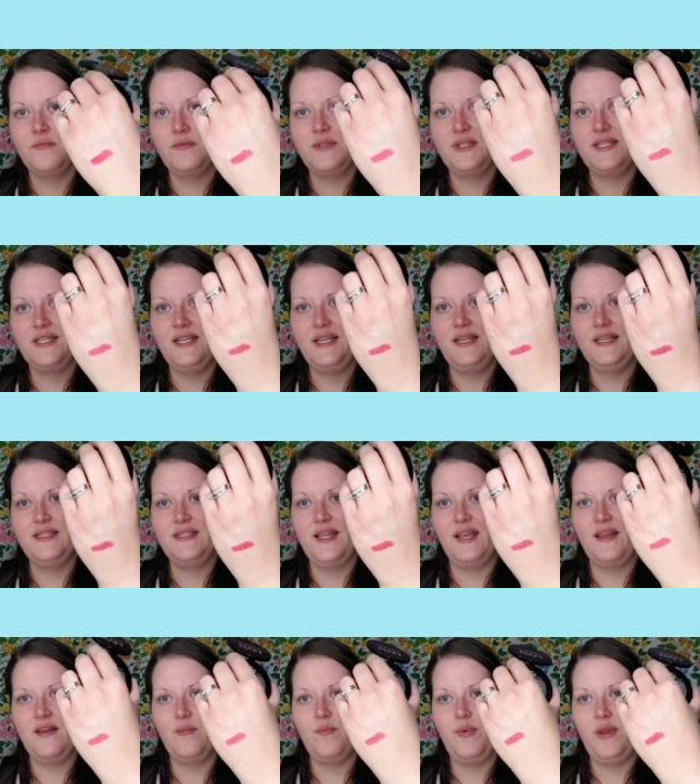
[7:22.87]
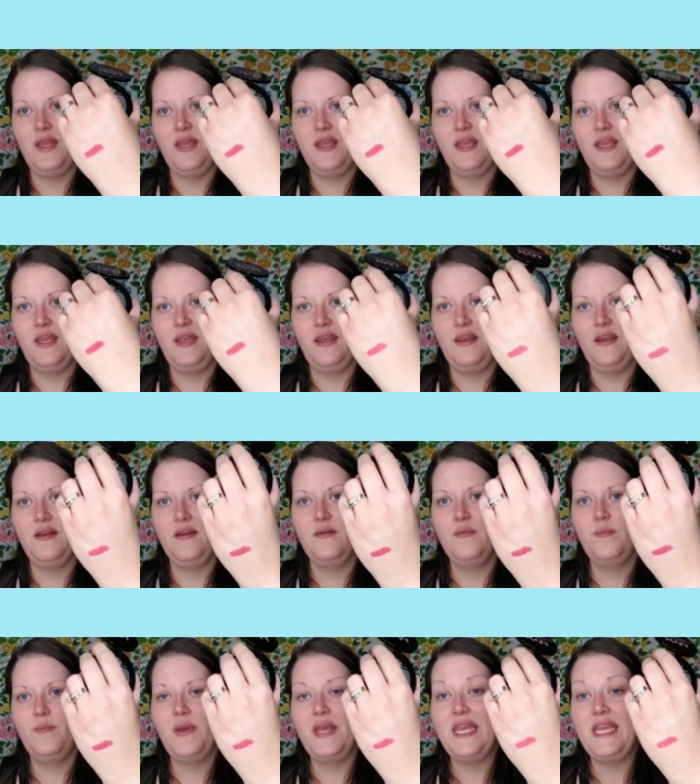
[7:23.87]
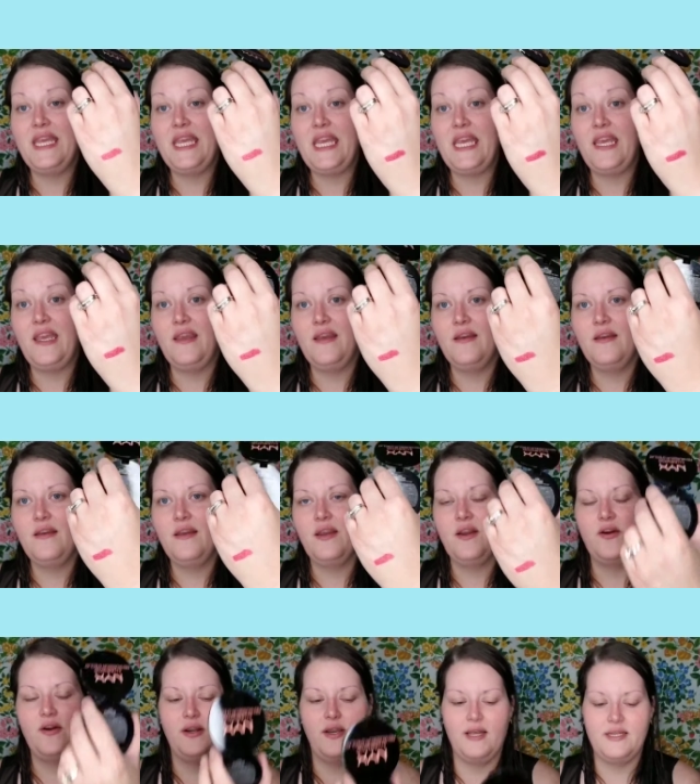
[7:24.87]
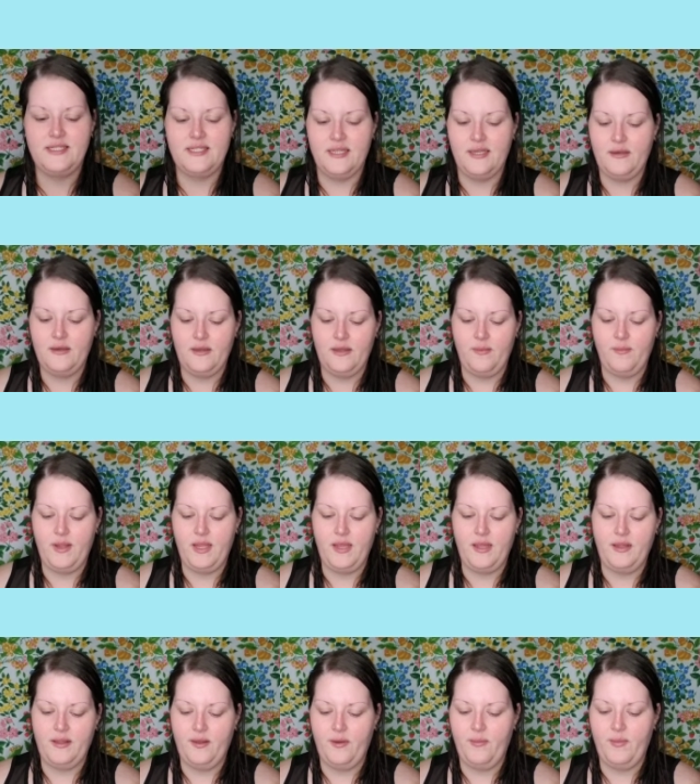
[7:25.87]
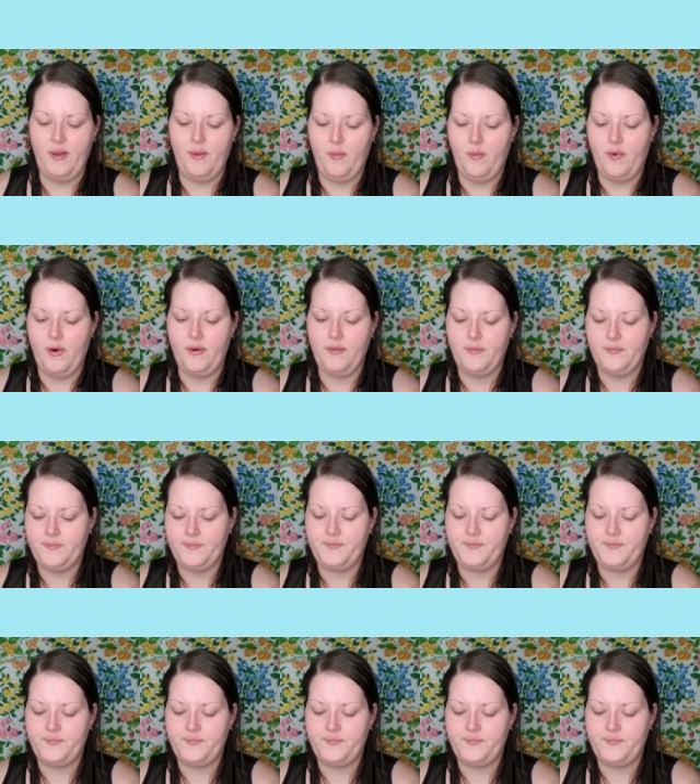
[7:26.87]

See, it's like a pinky, pinky iridescent. Let me get a little bit more.